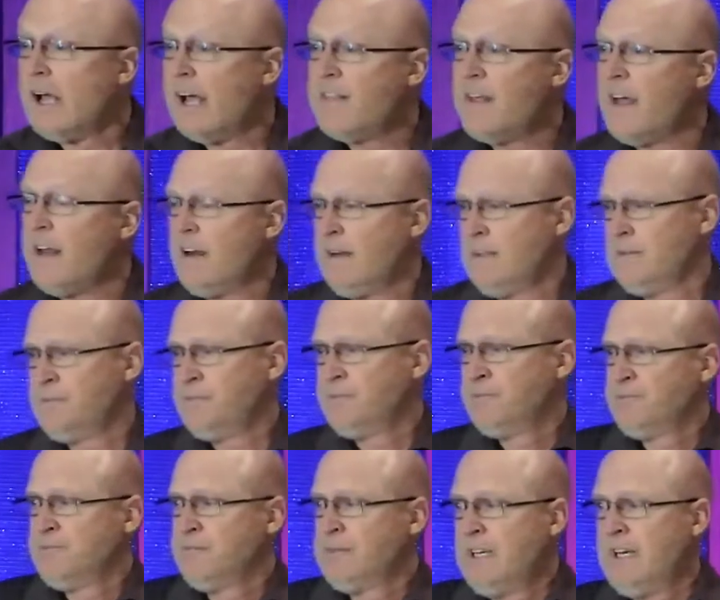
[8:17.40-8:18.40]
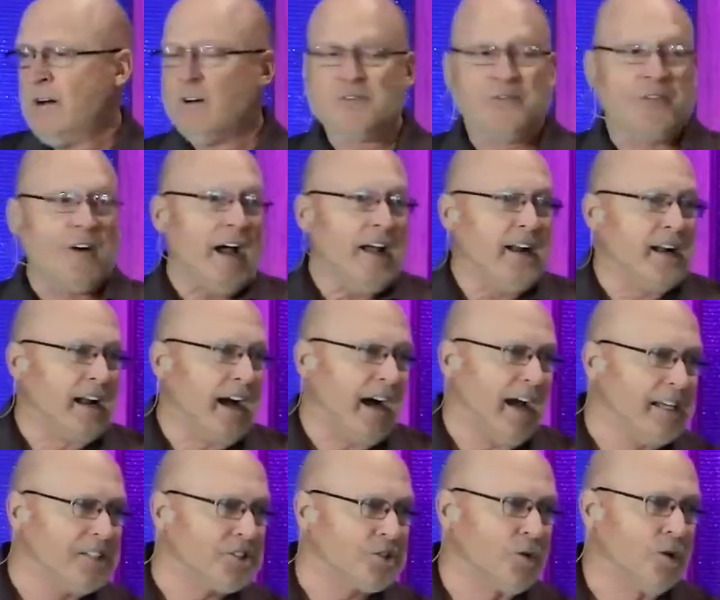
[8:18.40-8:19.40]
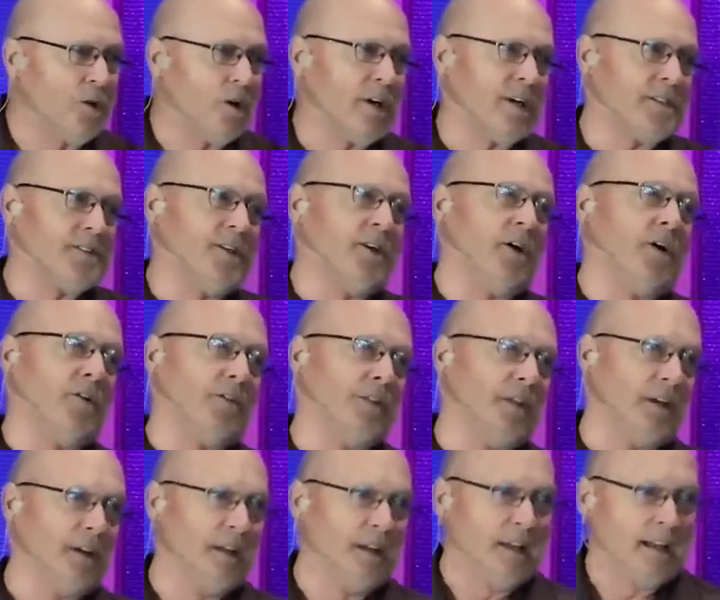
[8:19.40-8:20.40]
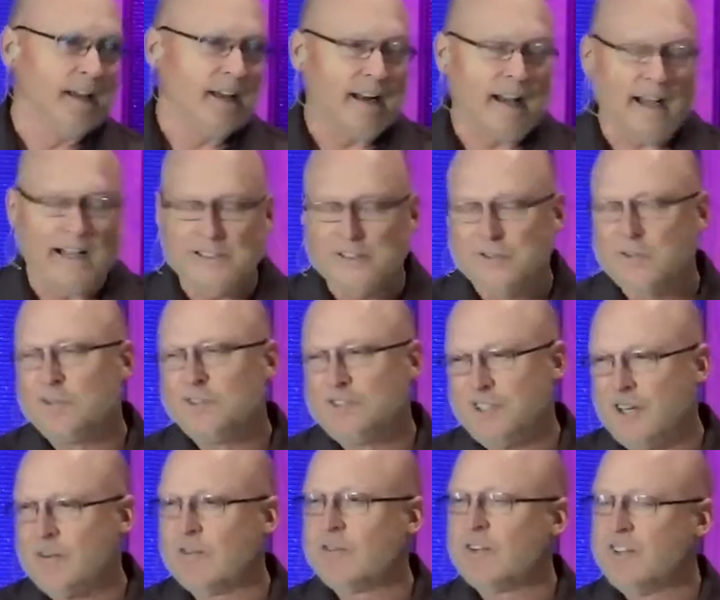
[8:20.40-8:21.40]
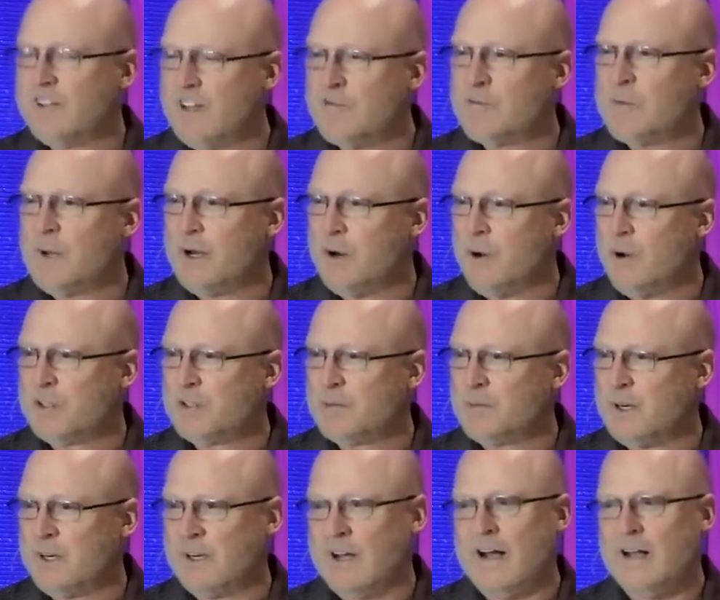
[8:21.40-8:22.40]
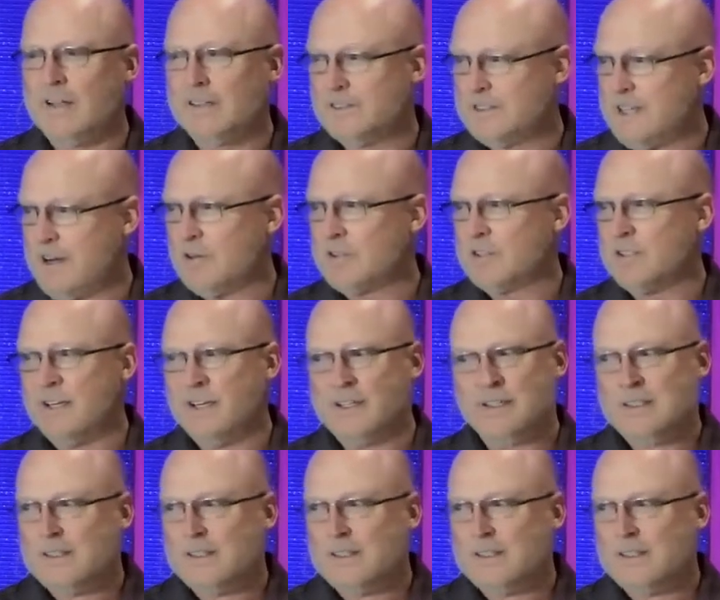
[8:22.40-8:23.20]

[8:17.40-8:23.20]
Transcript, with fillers: And then it was fine in high school because, you know, in high school, generally, everybody knows, but college, that was like,